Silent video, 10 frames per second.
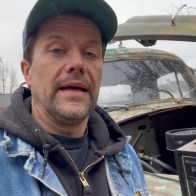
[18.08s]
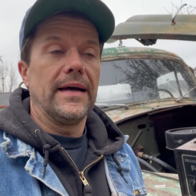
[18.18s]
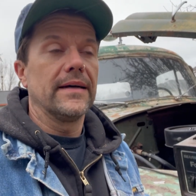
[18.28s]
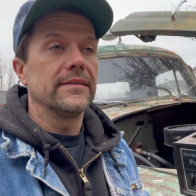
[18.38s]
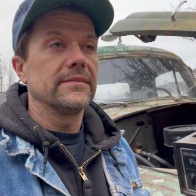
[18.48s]

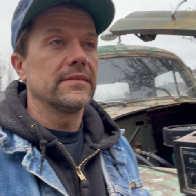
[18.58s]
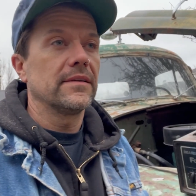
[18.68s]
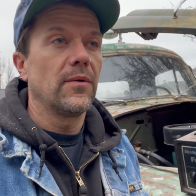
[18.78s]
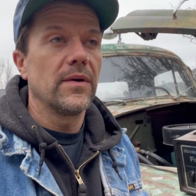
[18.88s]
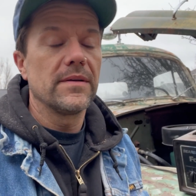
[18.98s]
I
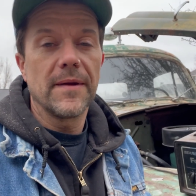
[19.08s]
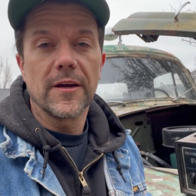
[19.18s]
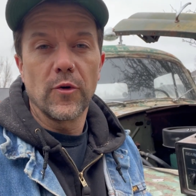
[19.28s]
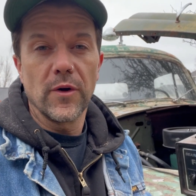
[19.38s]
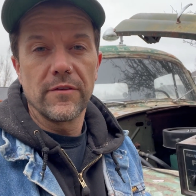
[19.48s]
wanted to make a
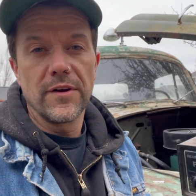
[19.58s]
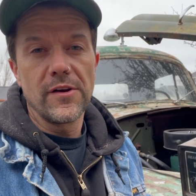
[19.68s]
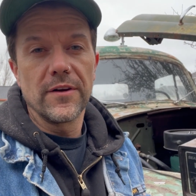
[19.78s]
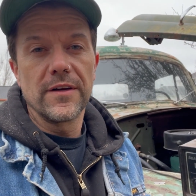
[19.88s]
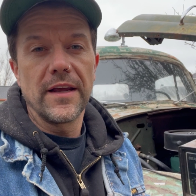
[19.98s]
quick video
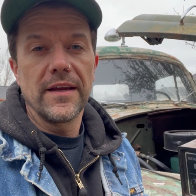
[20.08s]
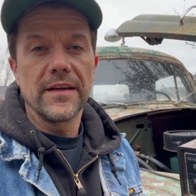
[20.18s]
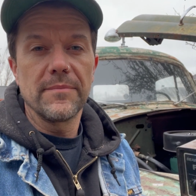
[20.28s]
today and